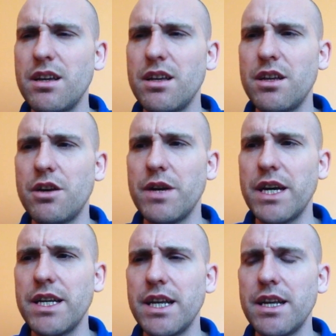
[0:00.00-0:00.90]
you know,
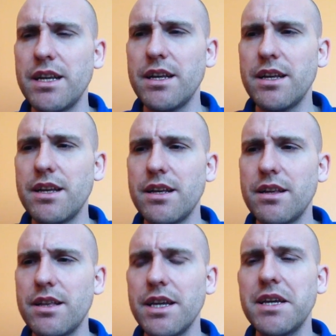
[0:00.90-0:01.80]
in
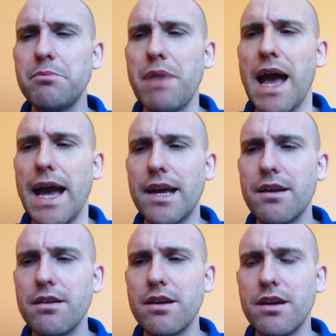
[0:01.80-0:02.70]
thinking back
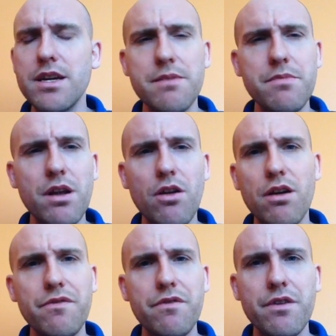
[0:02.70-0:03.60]
in my
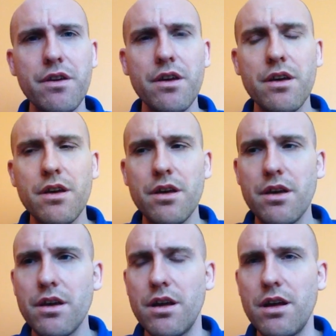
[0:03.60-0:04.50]
life,
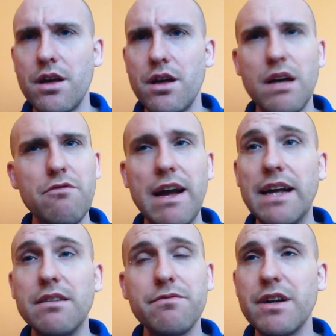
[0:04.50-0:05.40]

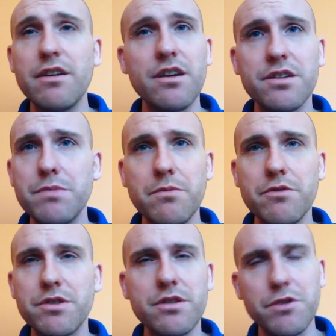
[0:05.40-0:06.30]
around various
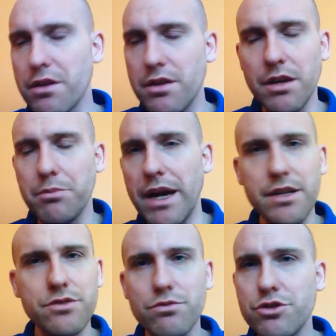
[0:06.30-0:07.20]
memories, because when you think back,
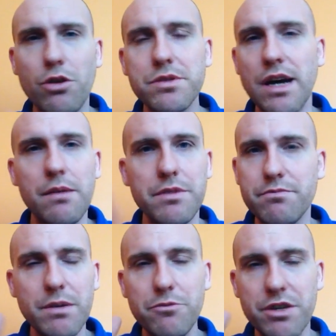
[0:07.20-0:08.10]
it's all chopped up.
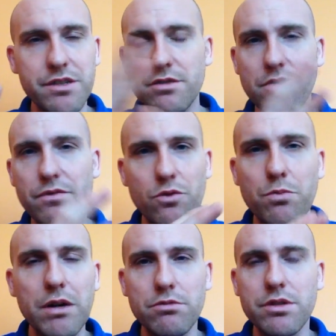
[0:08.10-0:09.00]
Memories are sort of all
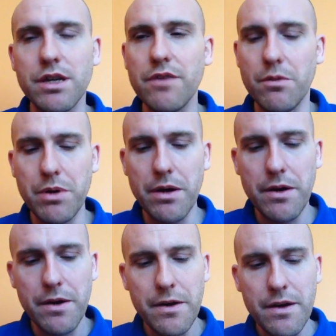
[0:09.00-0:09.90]
bundled together,
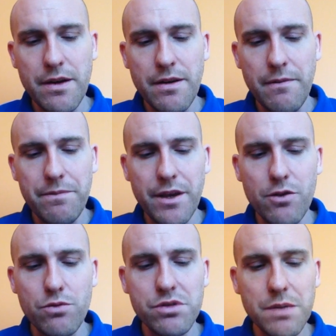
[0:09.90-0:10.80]
but they
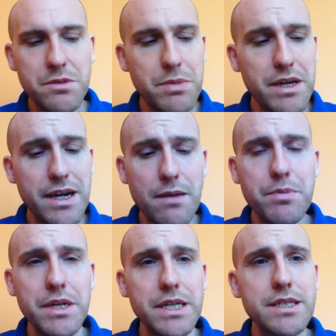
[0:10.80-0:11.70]
all seem to be
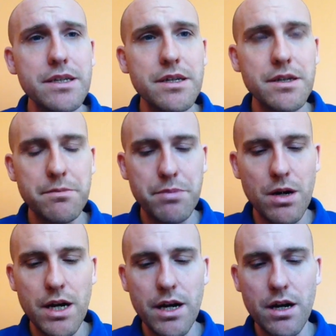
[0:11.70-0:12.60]
accompanied
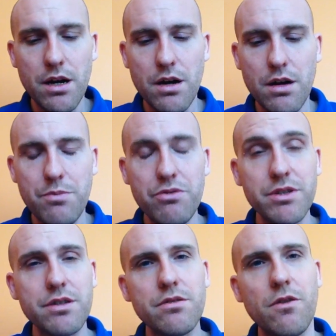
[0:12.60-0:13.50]
by a
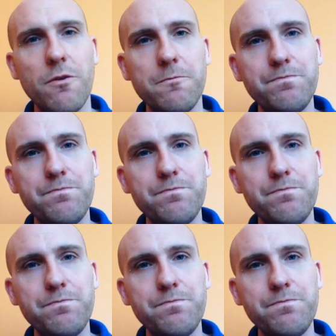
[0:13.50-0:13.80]
Prince song